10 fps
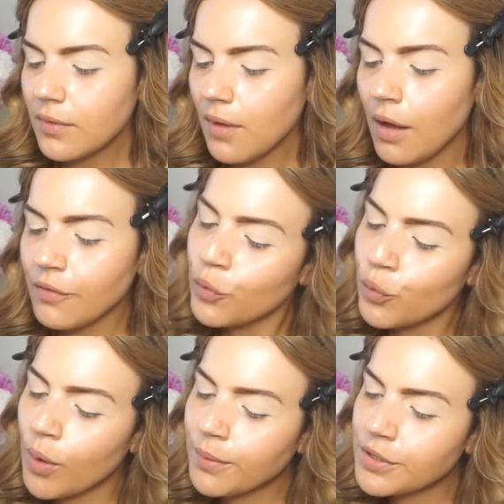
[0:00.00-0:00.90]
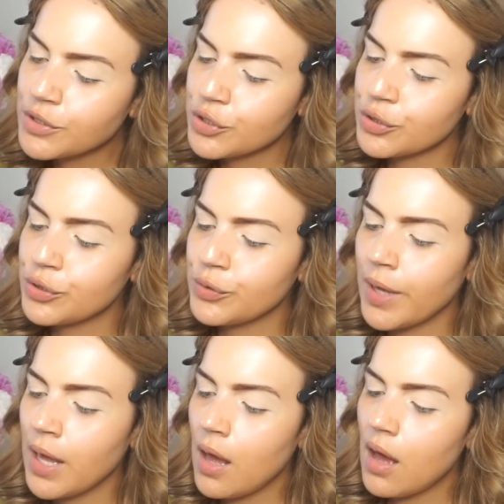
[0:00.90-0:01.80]
I thought I'm going to do
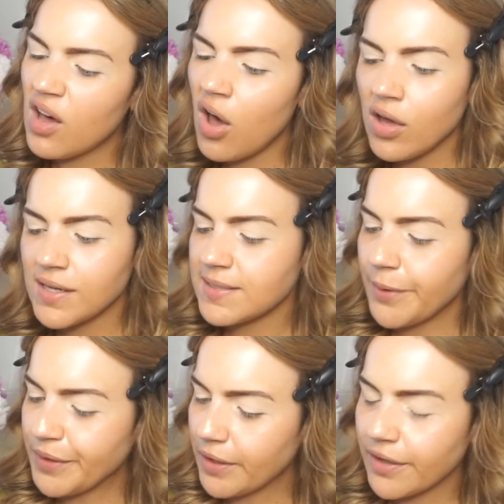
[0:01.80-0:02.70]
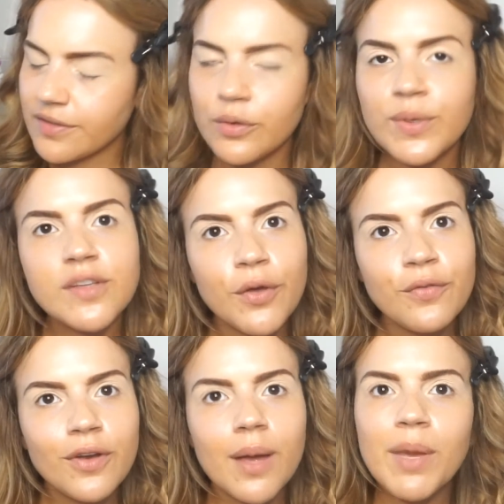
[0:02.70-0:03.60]
a khaki smoky eye, because I always go
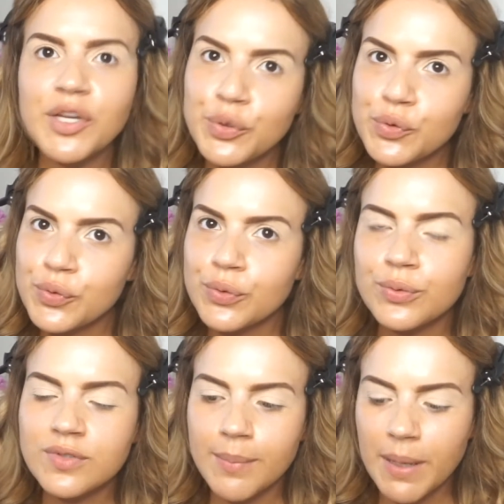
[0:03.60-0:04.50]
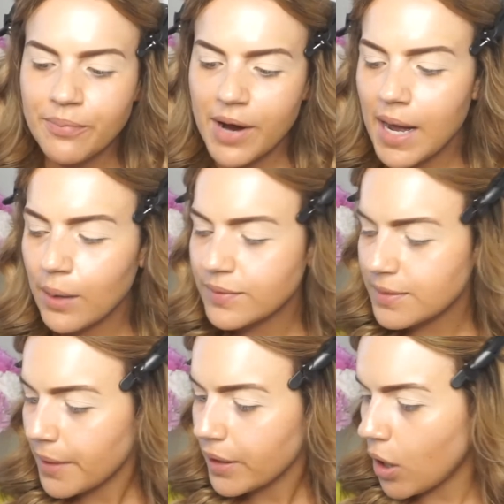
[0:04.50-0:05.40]
for like my neutrals, like my browns
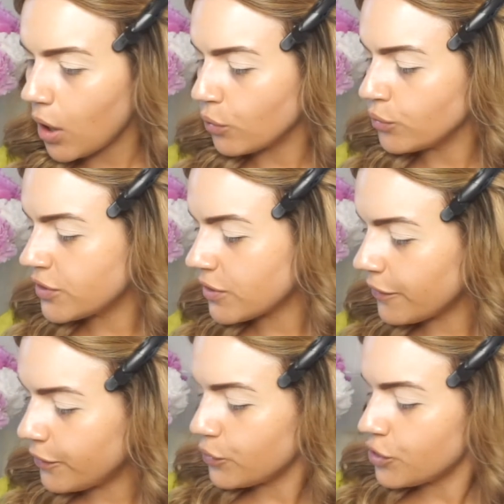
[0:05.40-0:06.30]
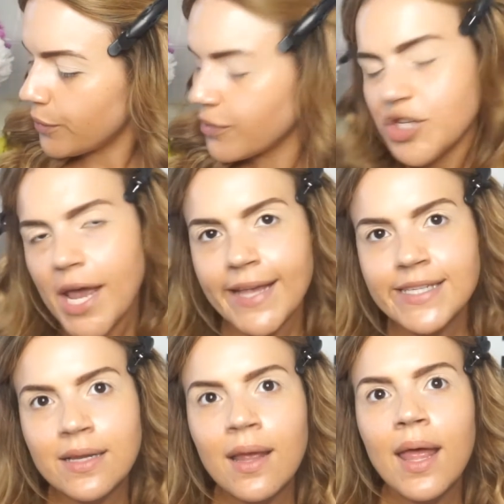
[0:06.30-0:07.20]
and my golds. So I thought, do you know what,
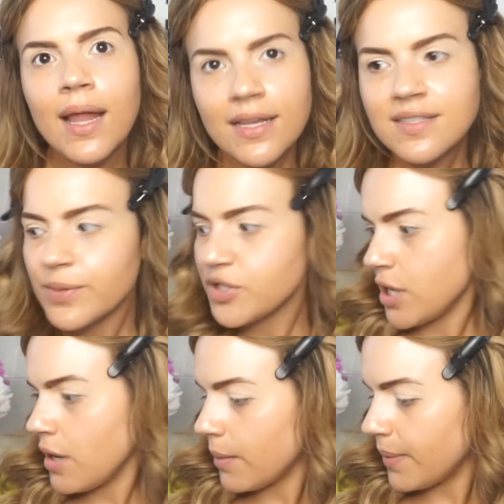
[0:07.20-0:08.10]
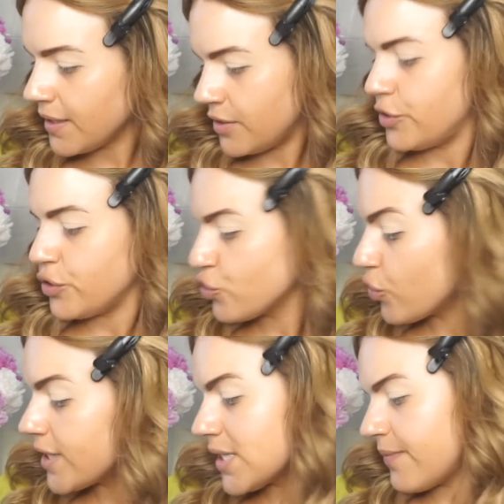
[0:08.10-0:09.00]
Jade, let's switch it up, let's
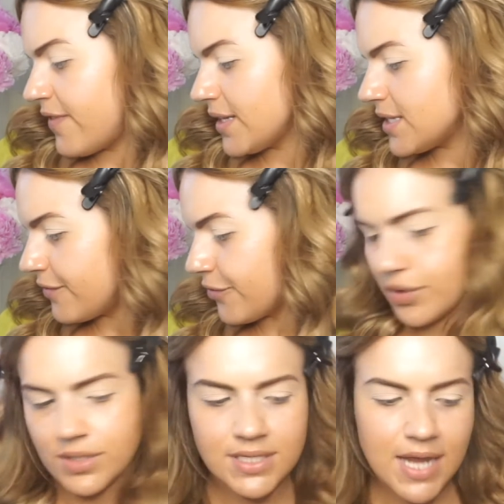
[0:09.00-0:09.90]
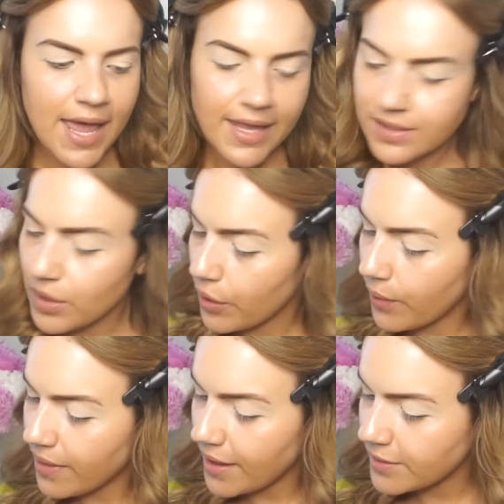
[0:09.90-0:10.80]
try something different today. So
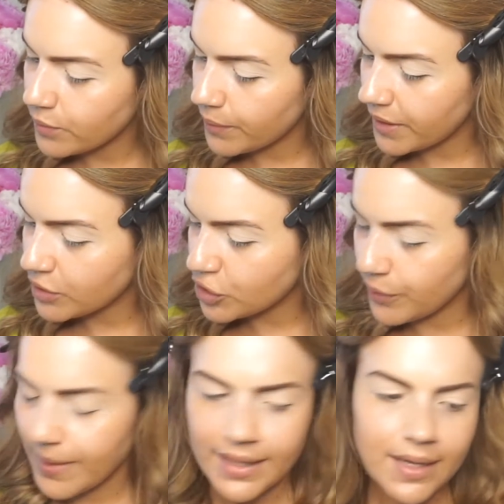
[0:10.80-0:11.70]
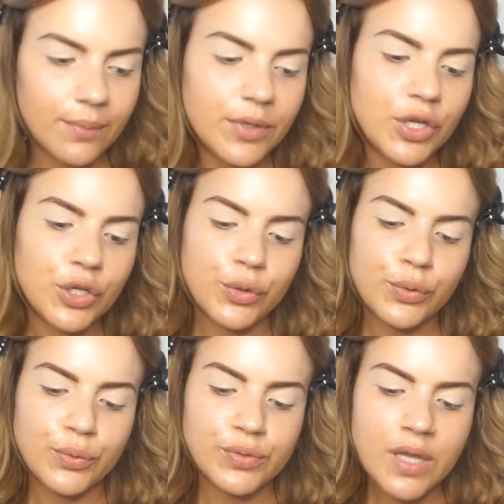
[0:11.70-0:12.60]
that is what we are doing, and I'm going to
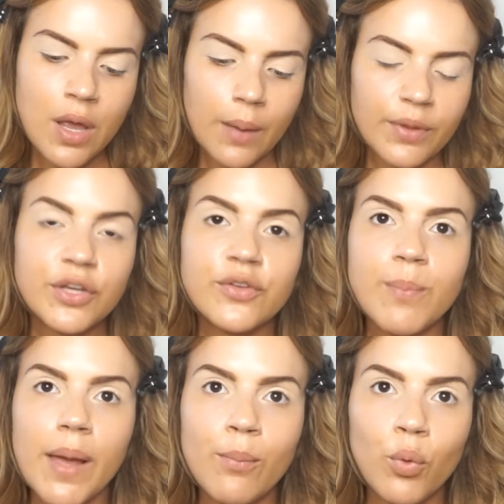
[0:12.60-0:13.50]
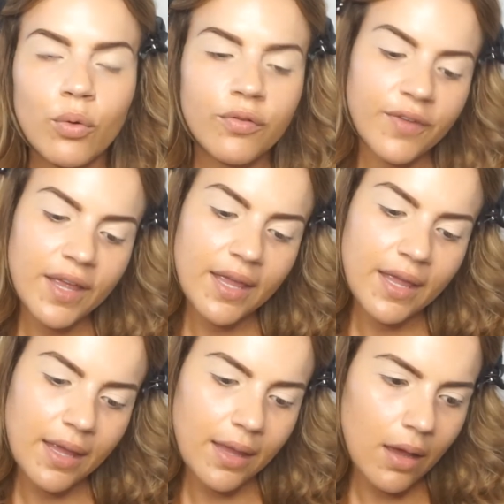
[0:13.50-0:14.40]
use my
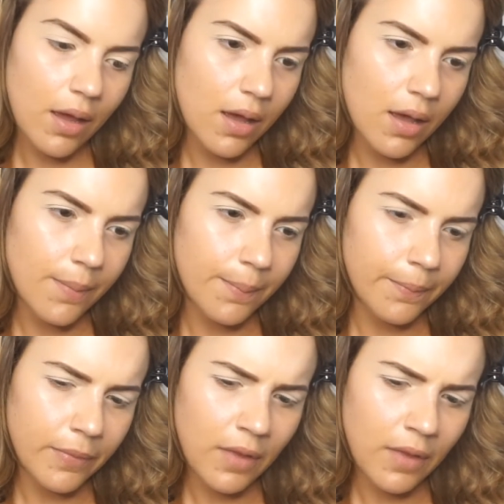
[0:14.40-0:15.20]
Morphe, I